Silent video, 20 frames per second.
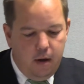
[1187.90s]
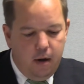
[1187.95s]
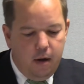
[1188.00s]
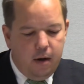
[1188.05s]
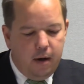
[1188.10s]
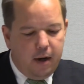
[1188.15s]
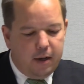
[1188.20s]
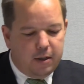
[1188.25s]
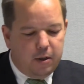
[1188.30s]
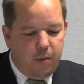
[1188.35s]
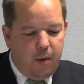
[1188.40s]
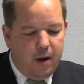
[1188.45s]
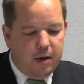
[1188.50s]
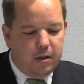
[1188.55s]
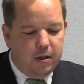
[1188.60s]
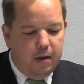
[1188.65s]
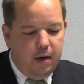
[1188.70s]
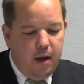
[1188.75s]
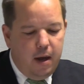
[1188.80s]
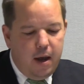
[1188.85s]
Next
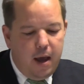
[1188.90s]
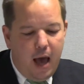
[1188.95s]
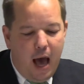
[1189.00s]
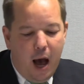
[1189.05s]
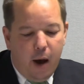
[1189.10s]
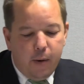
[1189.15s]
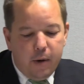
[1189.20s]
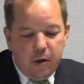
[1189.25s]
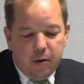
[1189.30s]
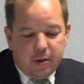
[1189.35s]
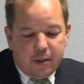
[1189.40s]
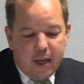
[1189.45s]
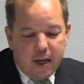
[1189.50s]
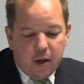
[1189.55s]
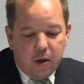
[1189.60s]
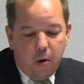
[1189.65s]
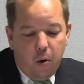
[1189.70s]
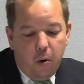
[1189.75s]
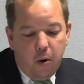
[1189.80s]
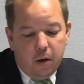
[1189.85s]
question. How will you set
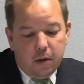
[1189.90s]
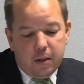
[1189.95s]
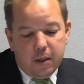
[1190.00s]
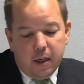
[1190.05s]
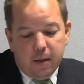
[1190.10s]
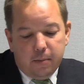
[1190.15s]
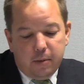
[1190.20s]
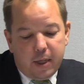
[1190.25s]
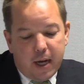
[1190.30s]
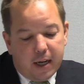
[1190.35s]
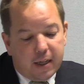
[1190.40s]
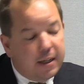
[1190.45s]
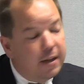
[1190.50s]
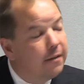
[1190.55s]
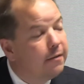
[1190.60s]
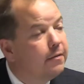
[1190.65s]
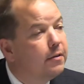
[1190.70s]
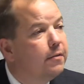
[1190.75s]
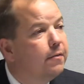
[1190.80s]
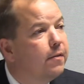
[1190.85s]
goals and
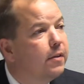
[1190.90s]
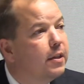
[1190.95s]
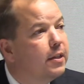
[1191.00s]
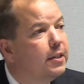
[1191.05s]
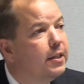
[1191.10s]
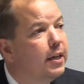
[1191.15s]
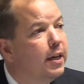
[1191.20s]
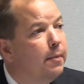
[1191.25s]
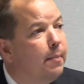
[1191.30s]
objectives for the city